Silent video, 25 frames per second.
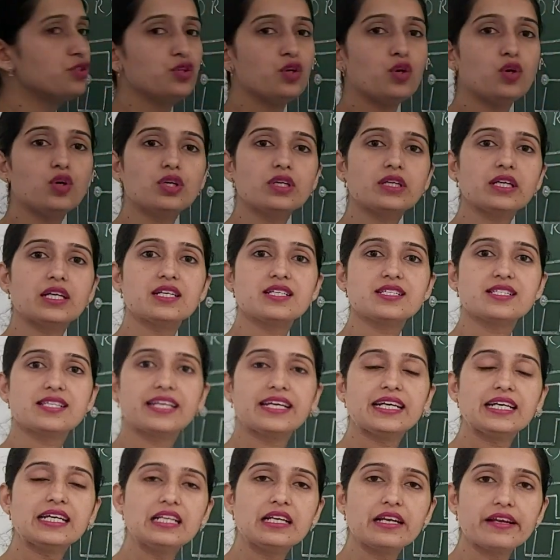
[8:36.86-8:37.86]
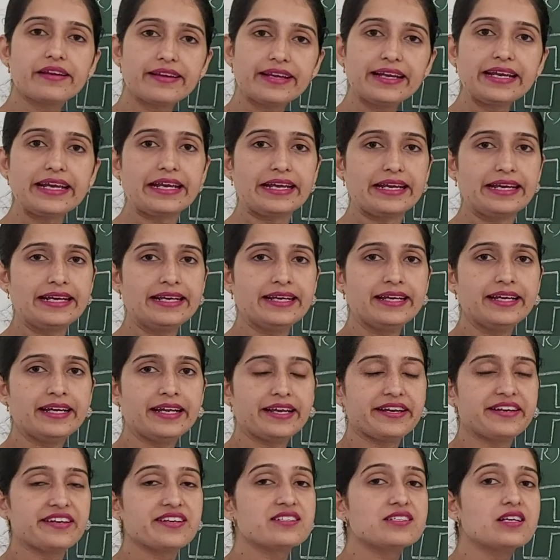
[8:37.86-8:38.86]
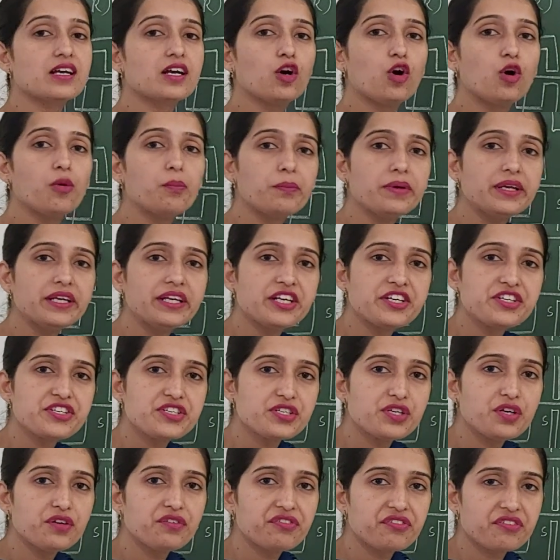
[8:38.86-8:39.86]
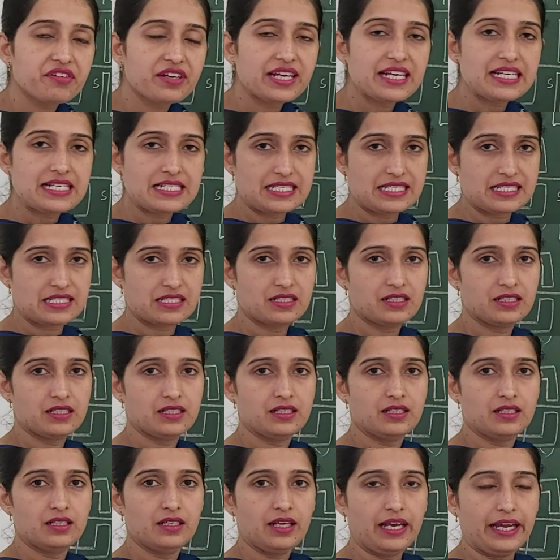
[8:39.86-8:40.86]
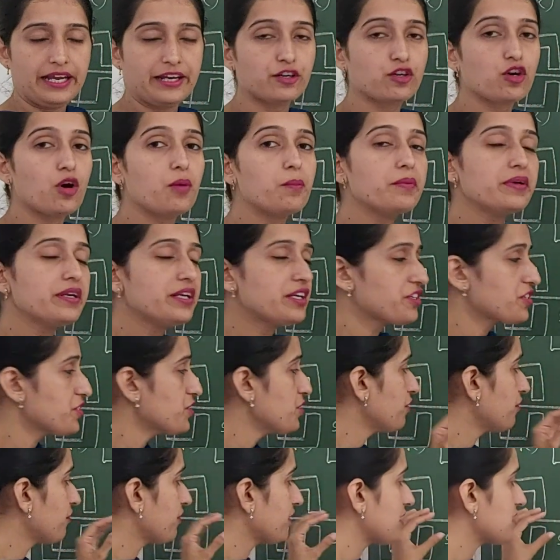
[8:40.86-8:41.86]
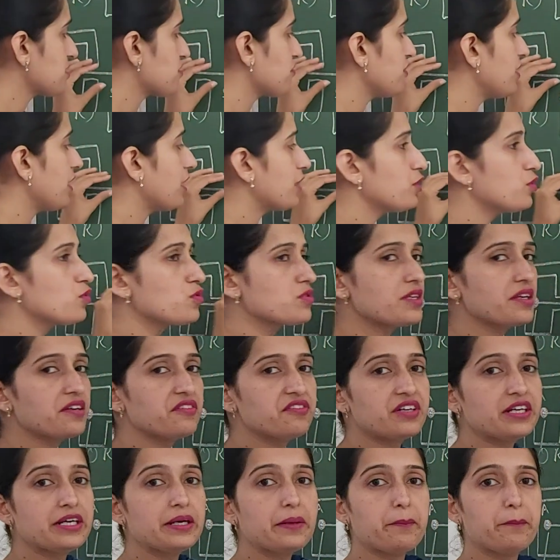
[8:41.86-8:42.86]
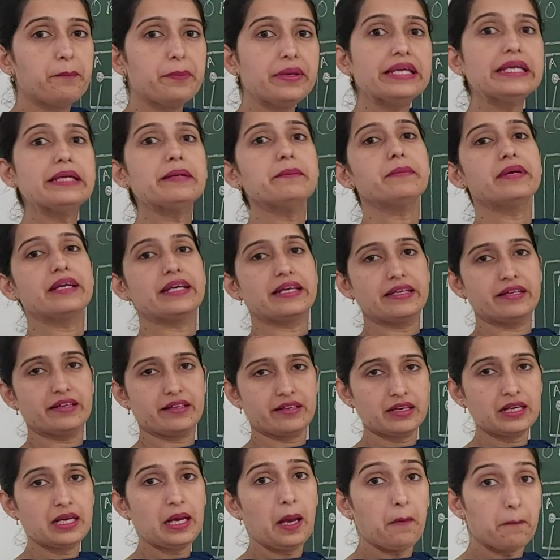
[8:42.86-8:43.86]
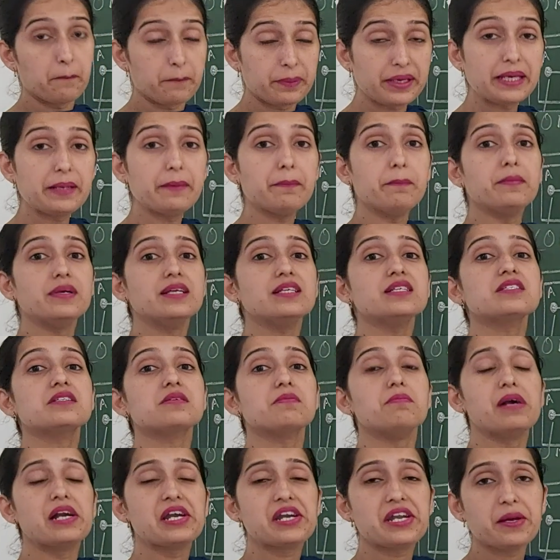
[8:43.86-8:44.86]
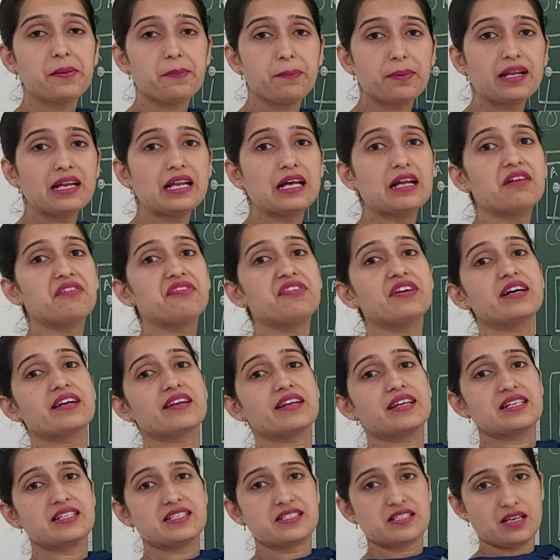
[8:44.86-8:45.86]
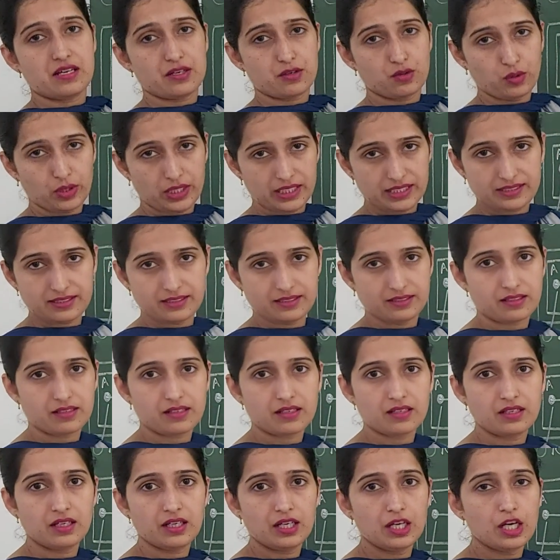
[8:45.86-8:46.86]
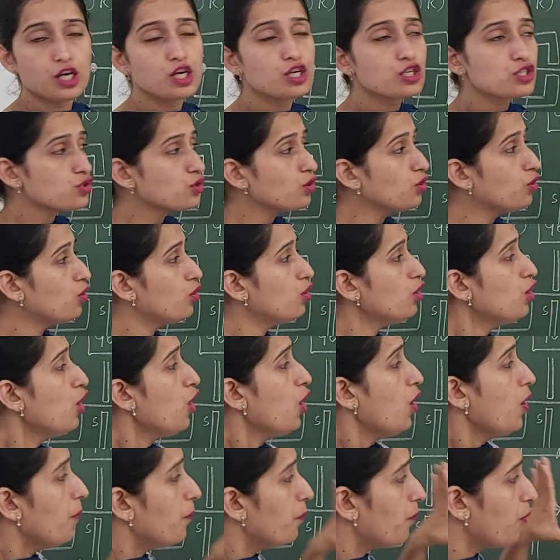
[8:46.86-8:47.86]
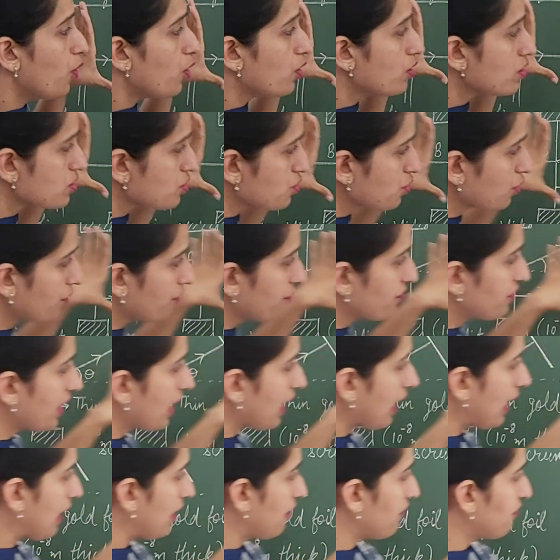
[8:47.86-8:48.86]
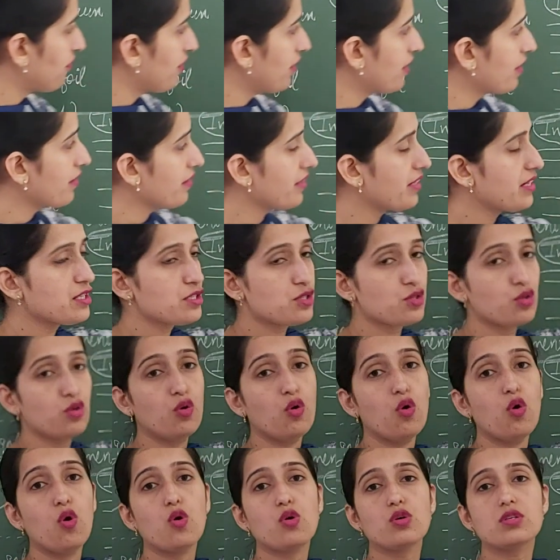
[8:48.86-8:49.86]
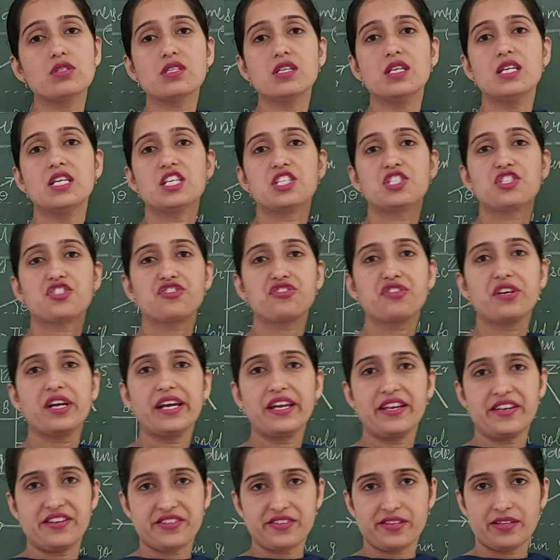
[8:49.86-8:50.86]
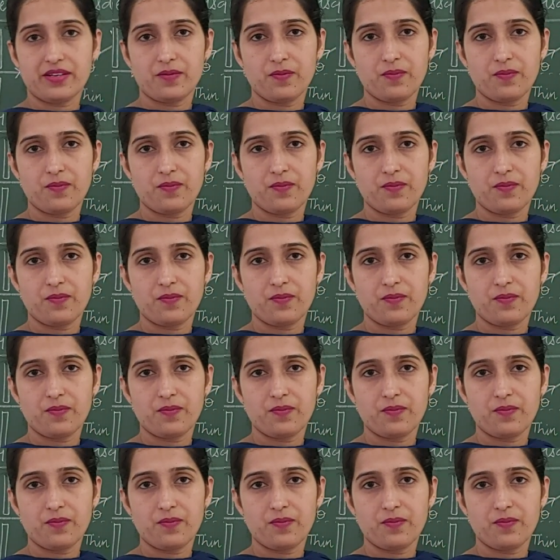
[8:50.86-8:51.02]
not a single ray, it is a combination of rays. And combination of rays, we are using word beam here. Beam means multiple alpha rays are going there. So most of the alpha rays goes straight.